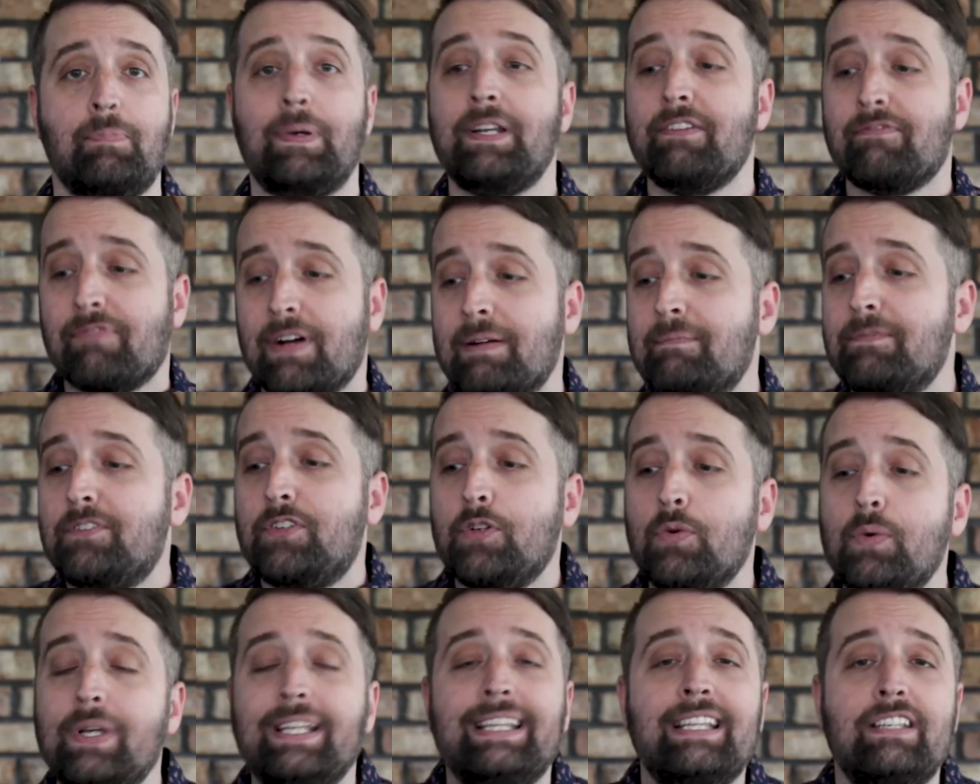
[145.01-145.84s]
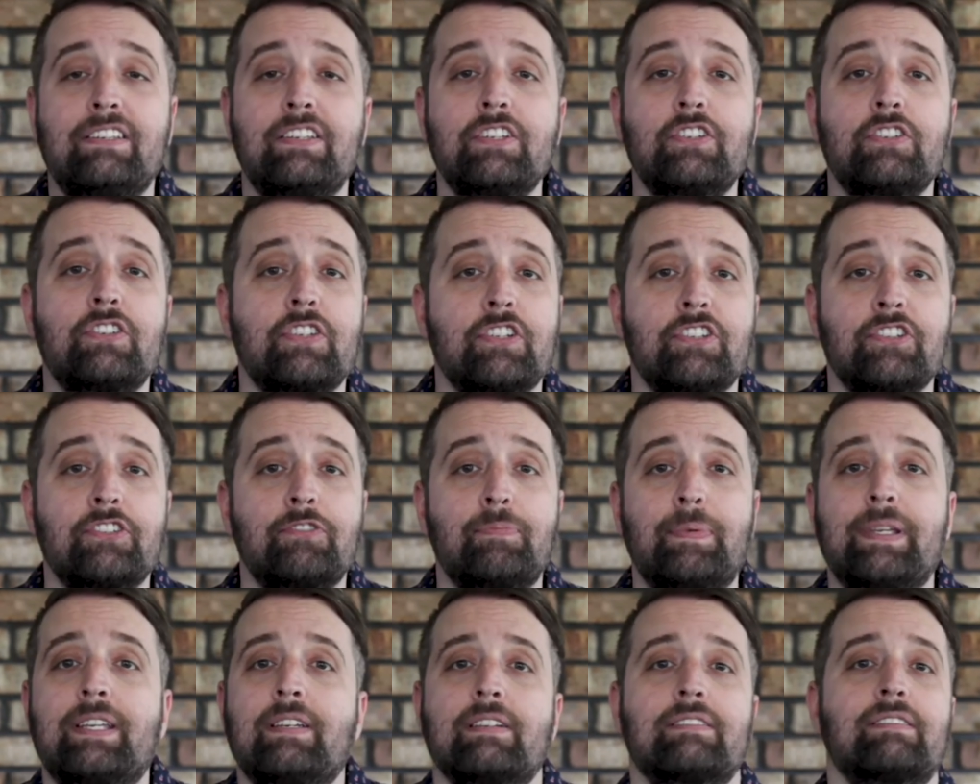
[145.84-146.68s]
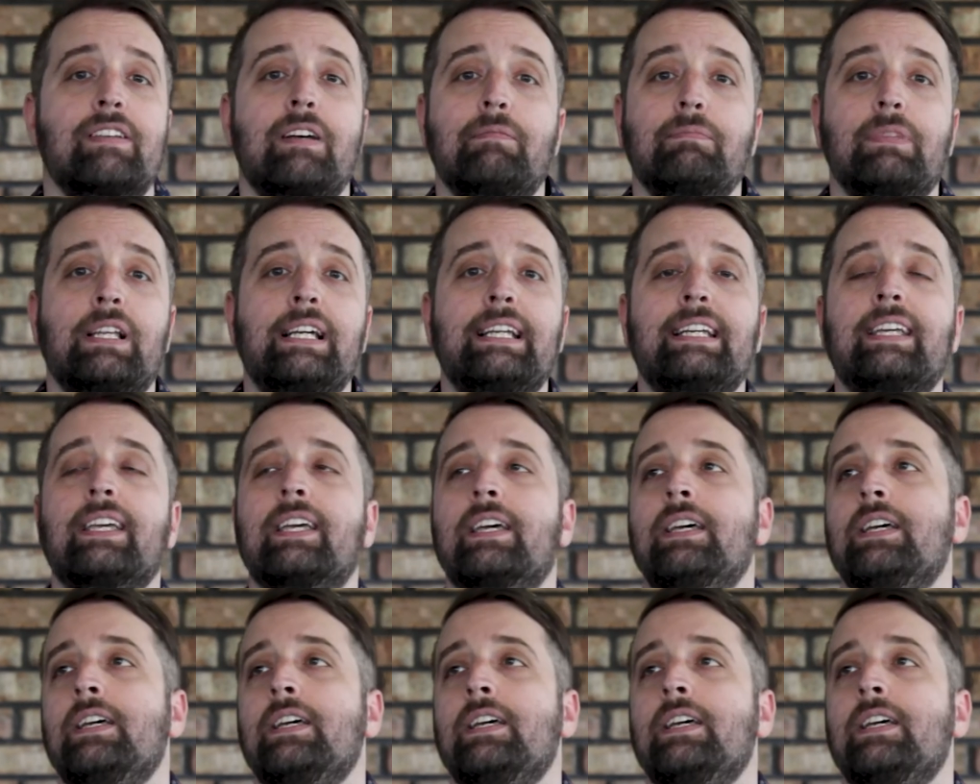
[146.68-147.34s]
But if I'm doing the dishes because I'm like,